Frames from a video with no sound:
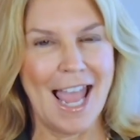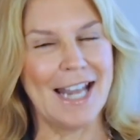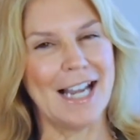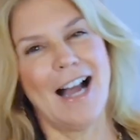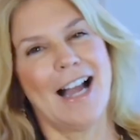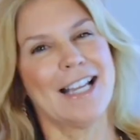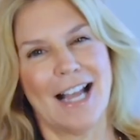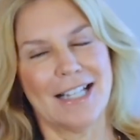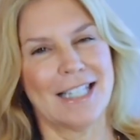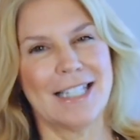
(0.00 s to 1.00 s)
And I
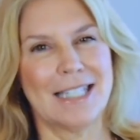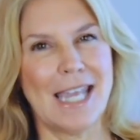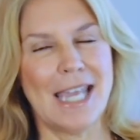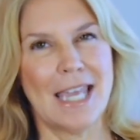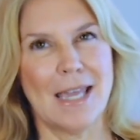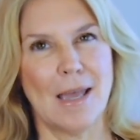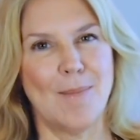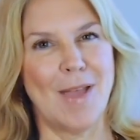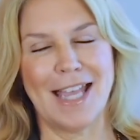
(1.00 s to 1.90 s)
got to see him